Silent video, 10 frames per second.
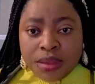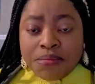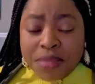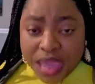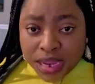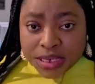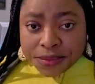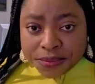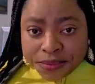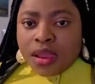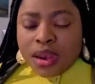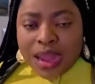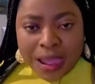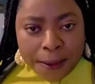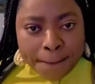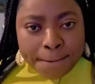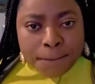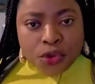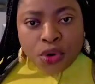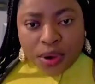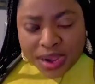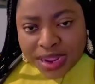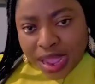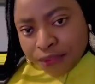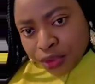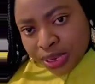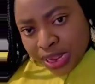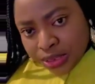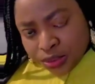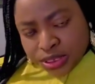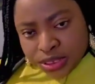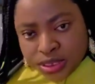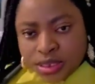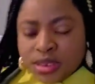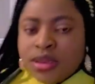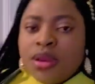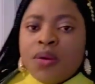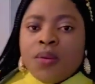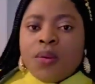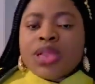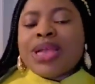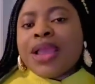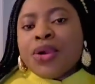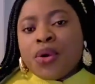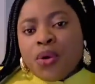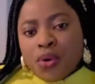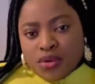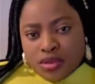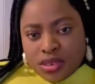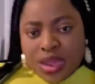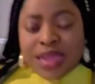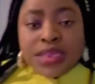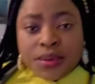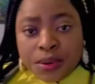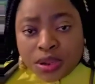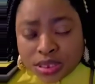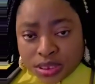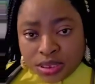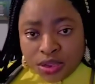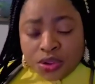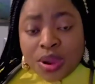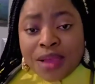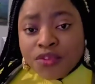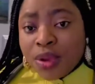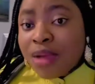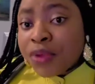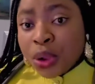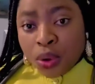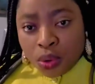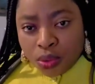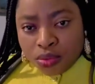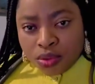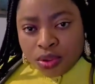made, now you already have your diagnosis. What are your goals? As a nurse, you have to have a goal.